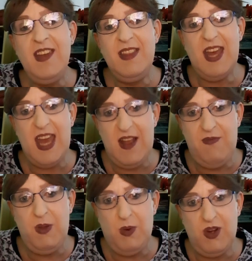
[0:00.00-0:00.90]
that
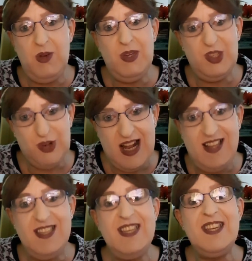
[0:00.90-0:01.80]
everyone who is
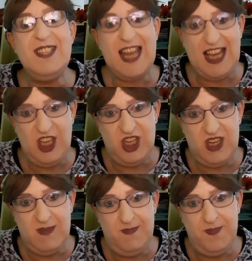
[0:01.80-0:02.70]
trans is a danger.